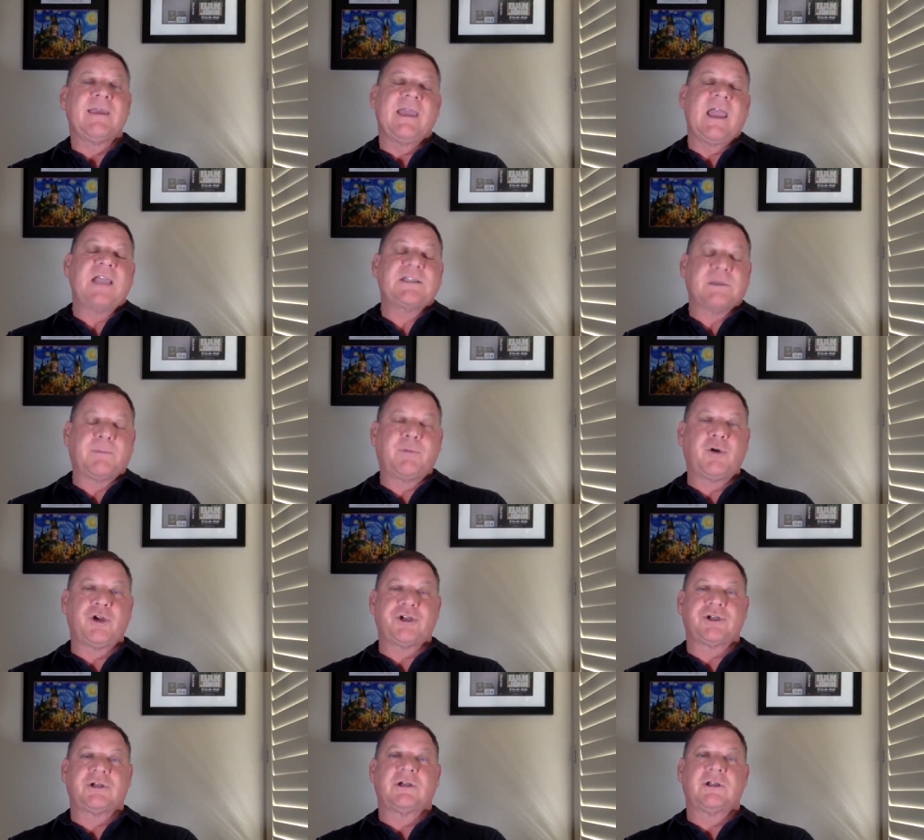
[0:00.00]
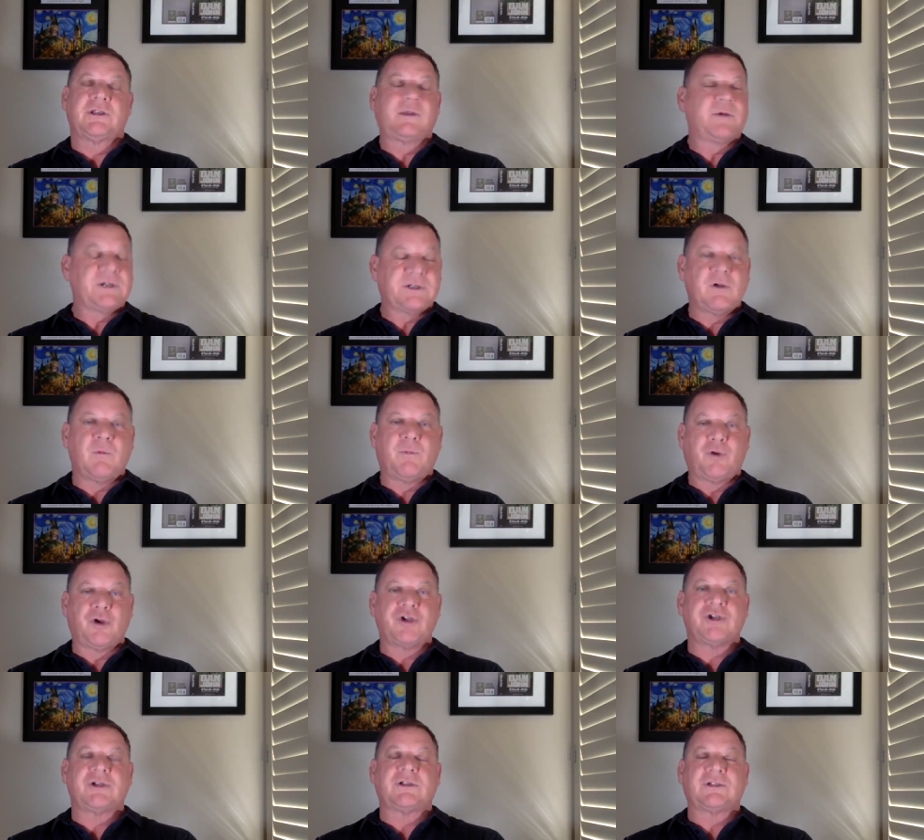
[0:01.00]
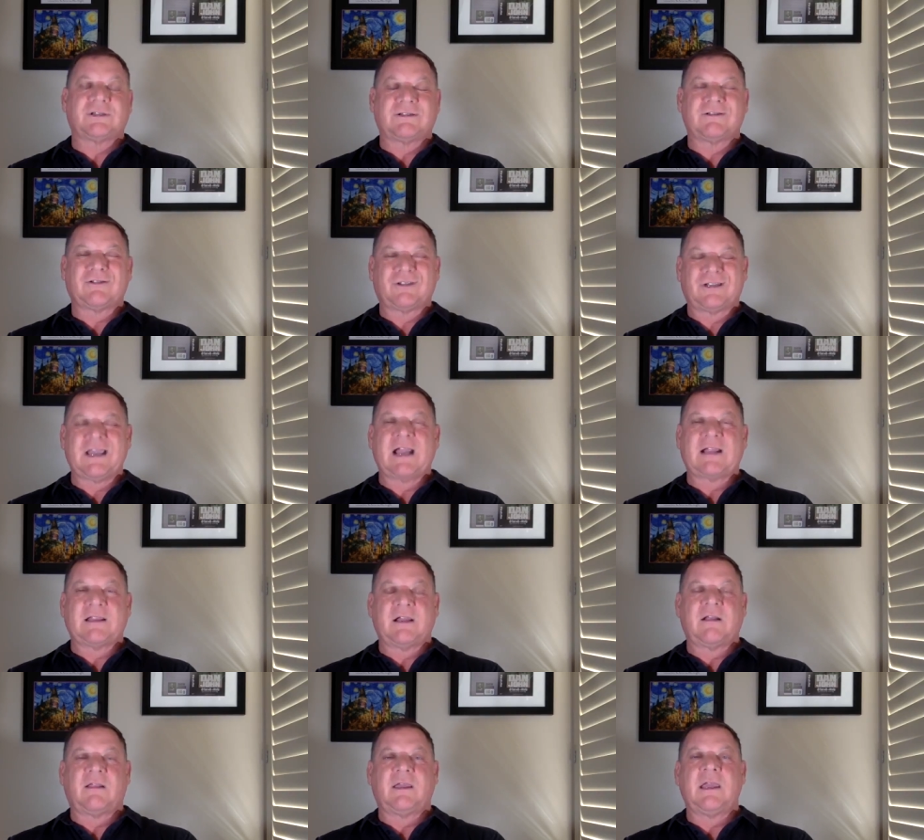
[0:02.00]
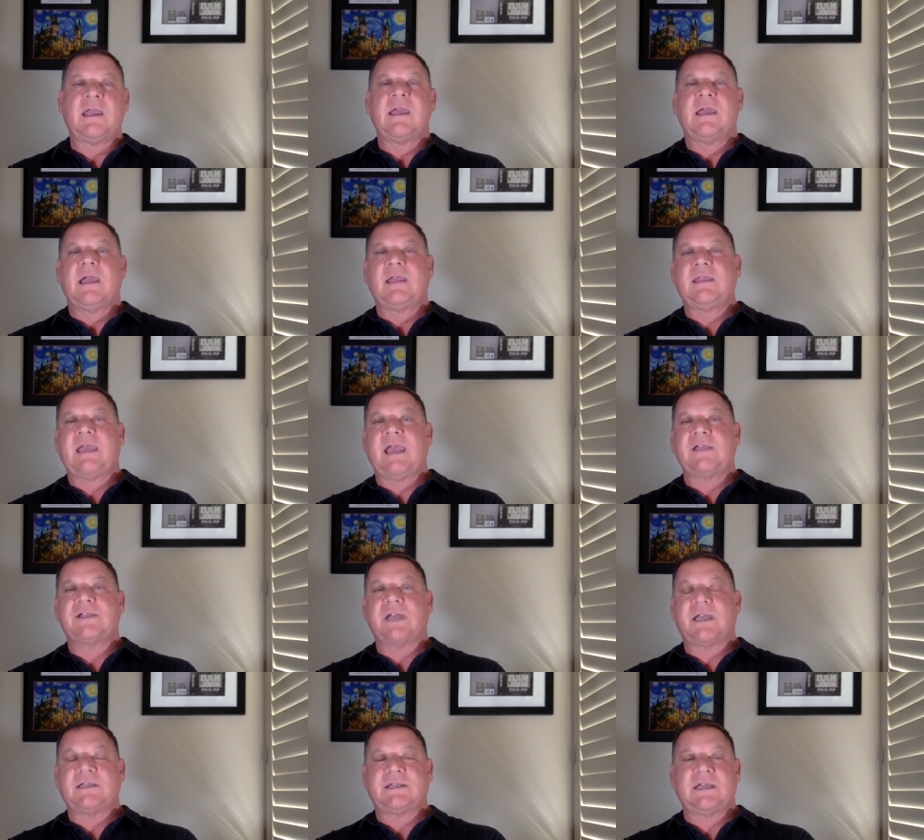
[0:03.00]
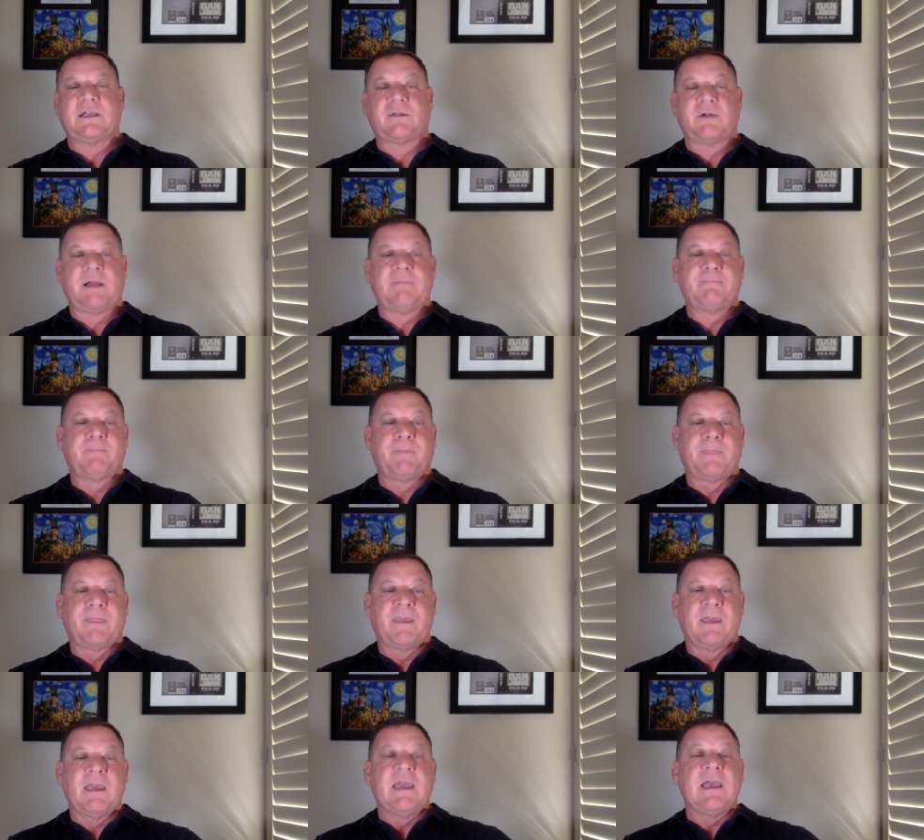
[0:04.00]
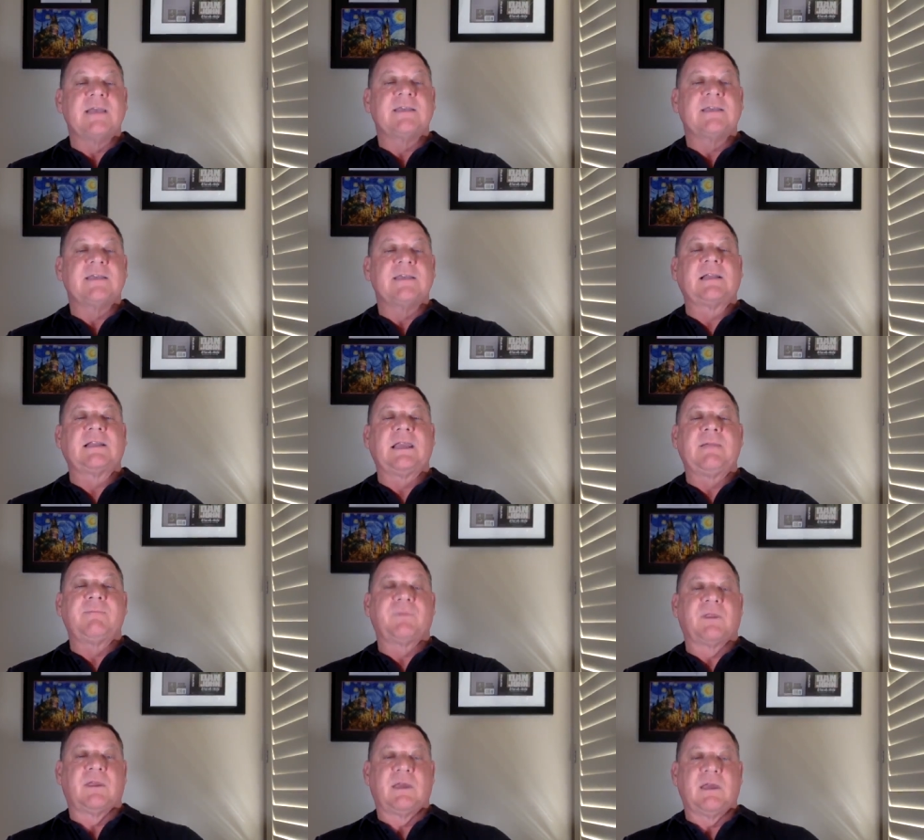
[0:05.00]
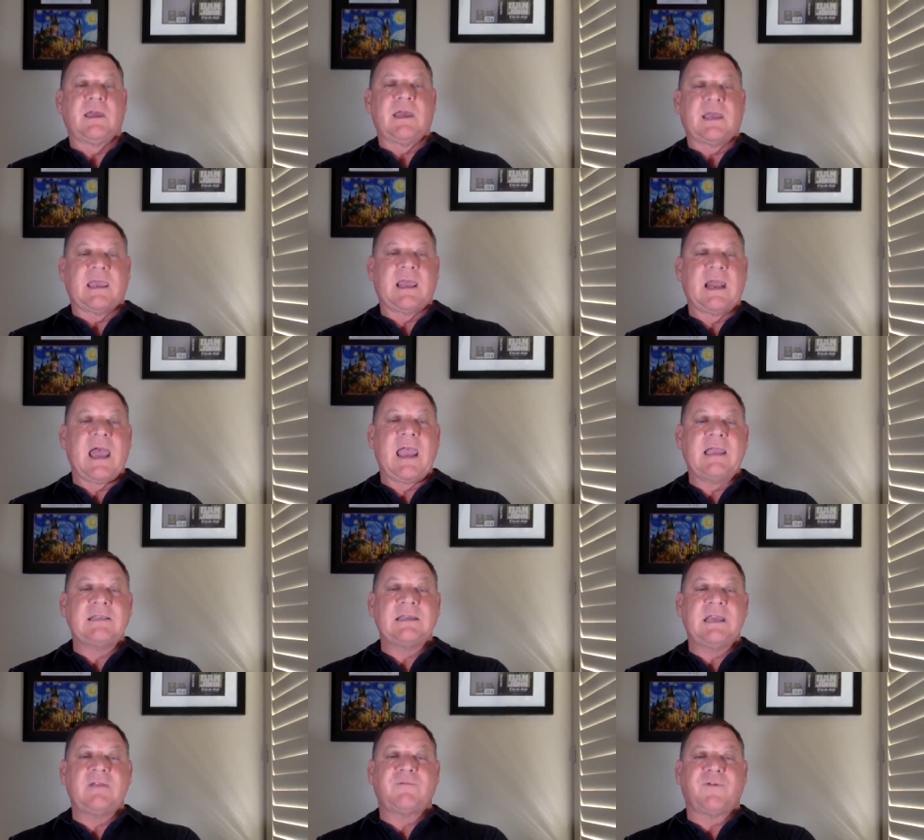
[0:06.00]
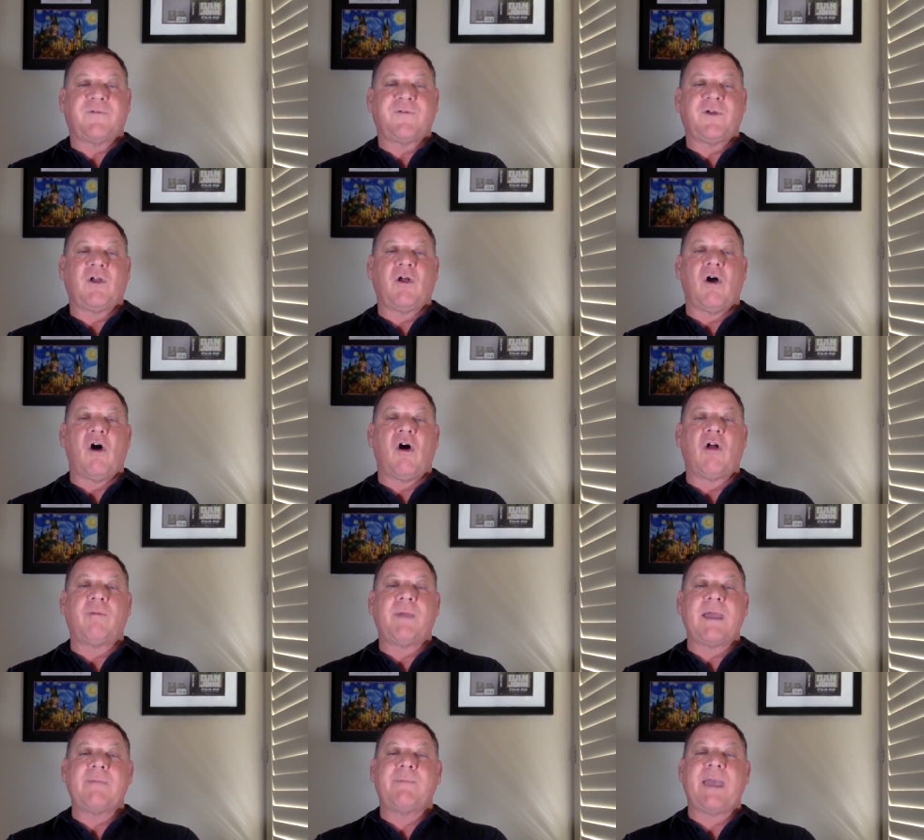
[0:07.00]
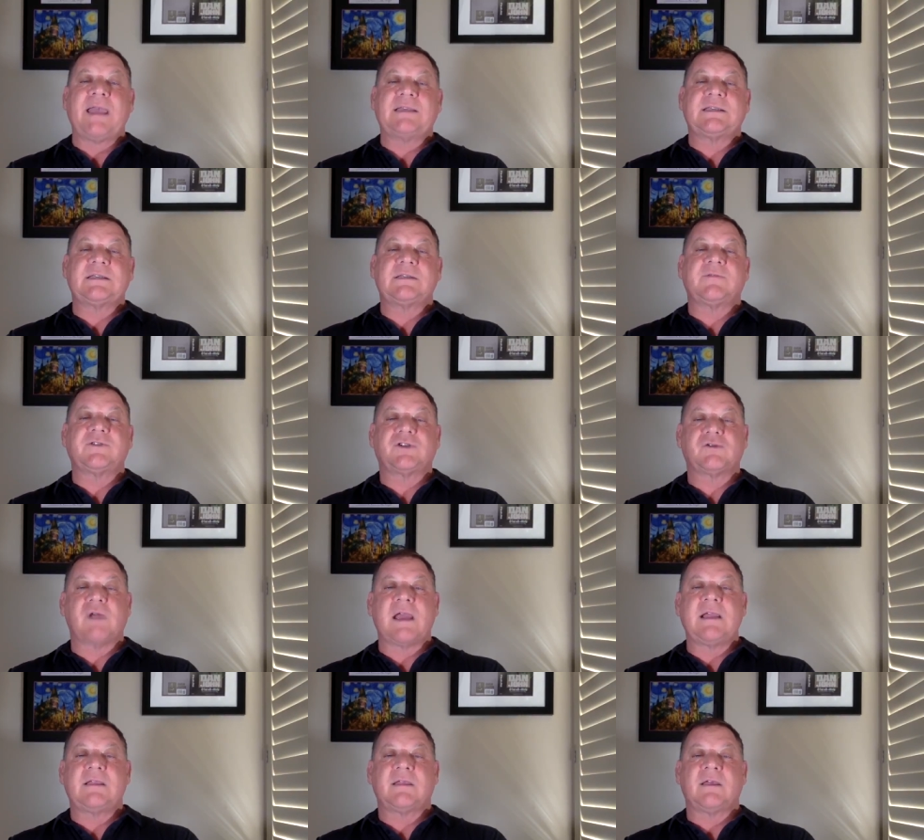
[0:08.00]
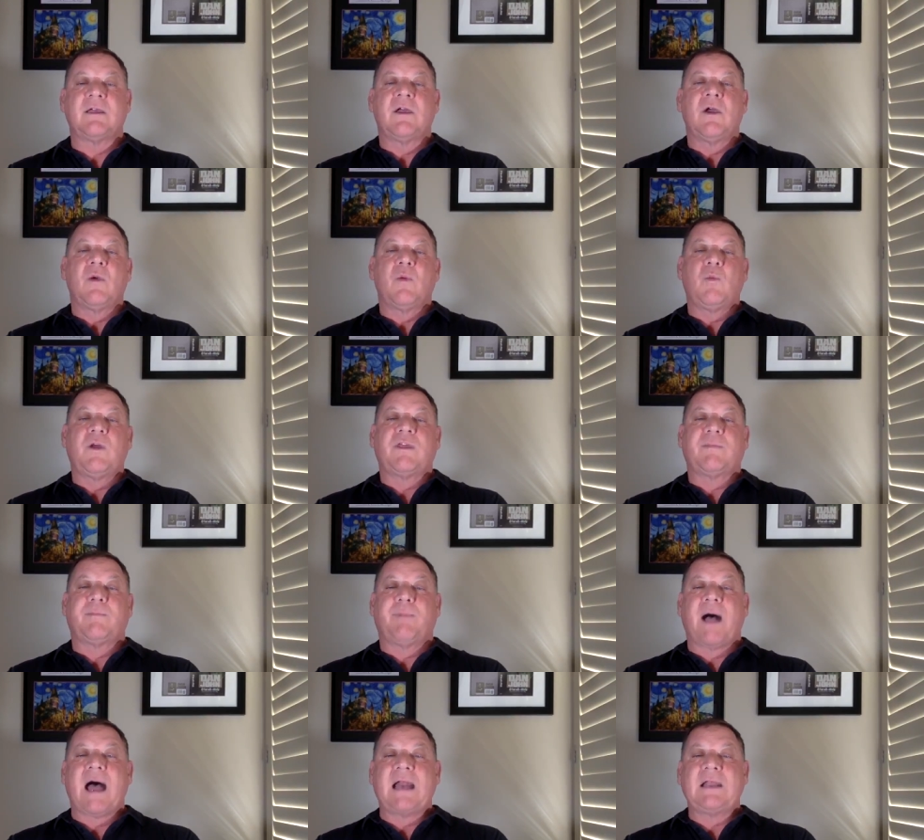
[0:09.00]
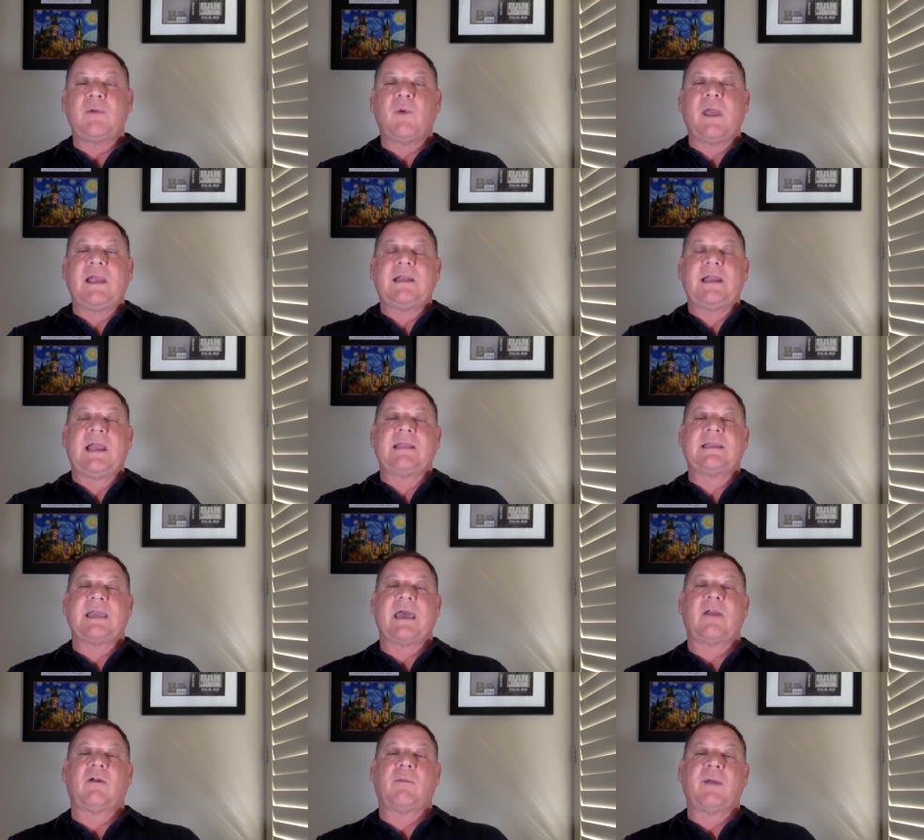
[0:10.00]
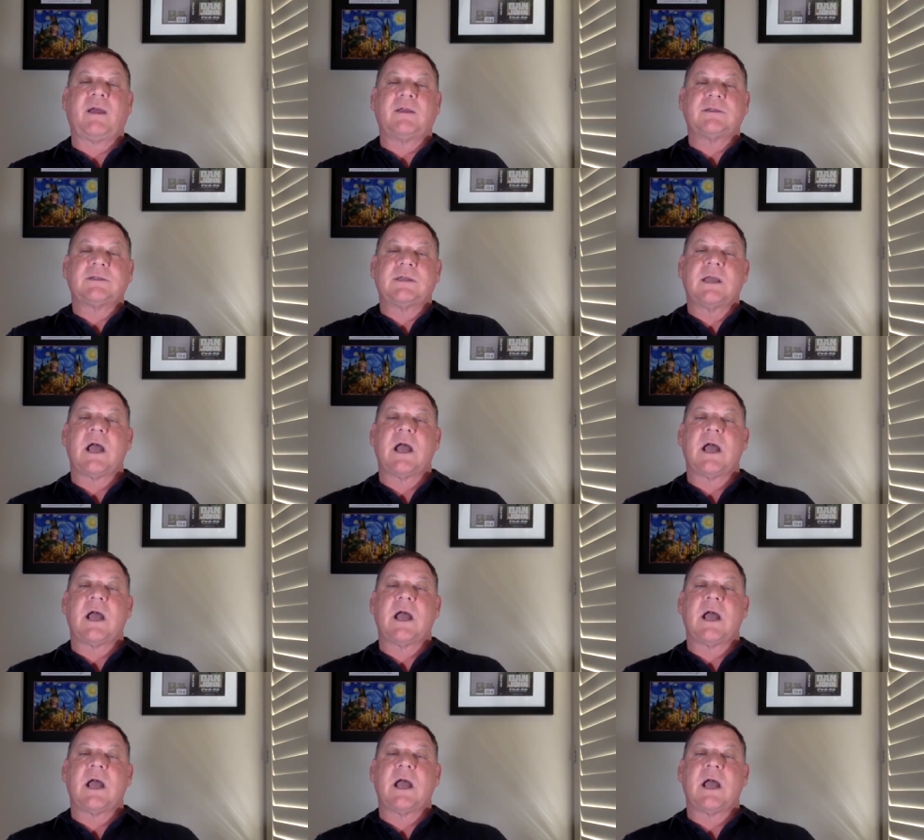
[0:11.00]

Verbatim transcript: It's a push. There is no push technically in the HKC3. Secondly, can I indeed fulfill all my bases of strength with body weight and kettlebells?